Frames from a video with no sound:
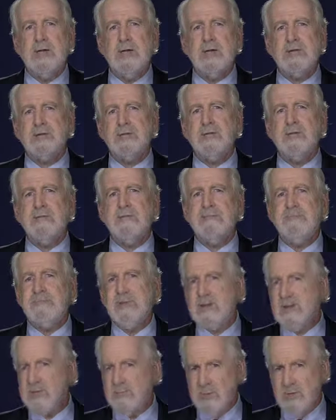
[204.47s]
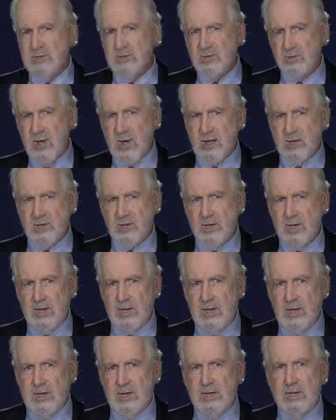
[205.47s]
it's an investment
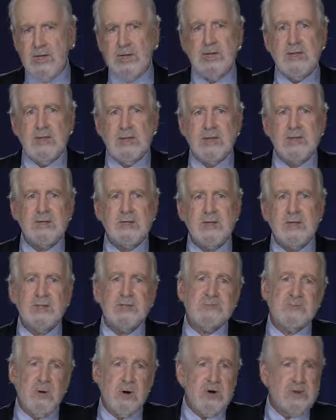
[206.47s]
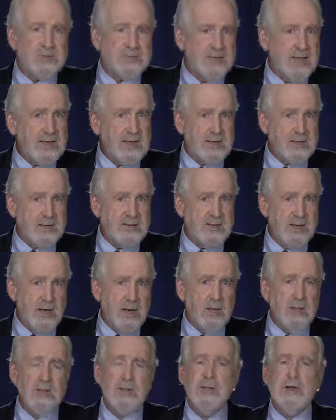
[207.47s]
strategy. It is, as far as they can
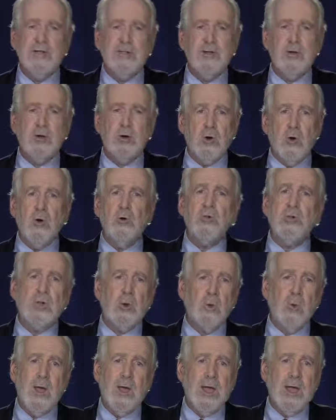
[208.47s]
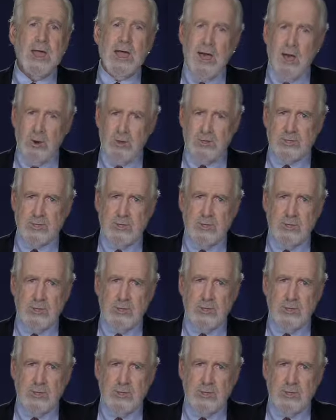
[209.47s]
tell, their only way out.